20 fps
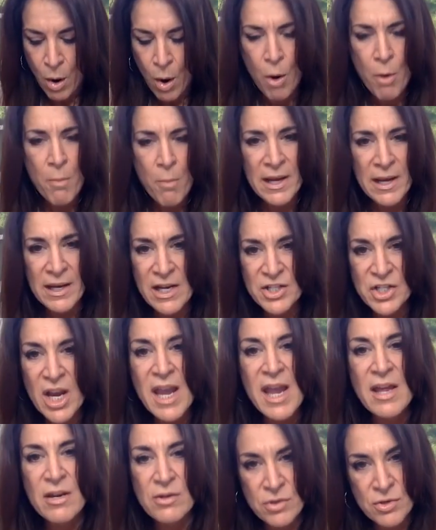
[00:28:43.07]
oh my gosh, I
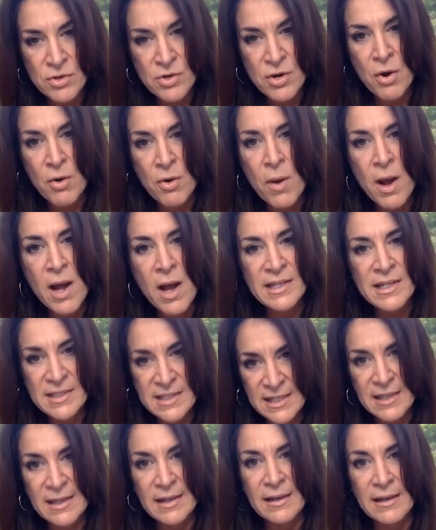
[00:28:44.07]
had no
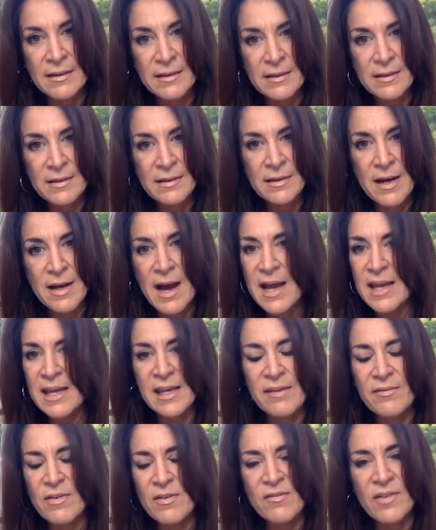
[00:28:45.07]
idea I
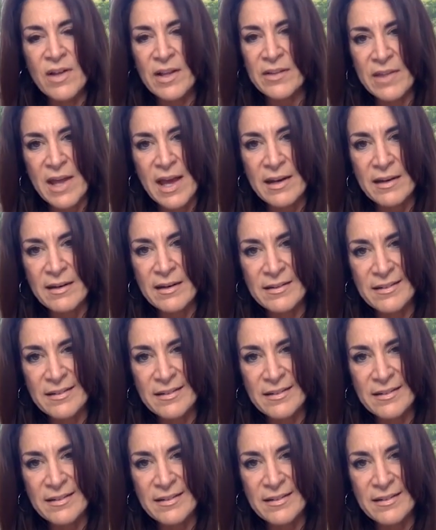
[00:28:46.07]
even felt that.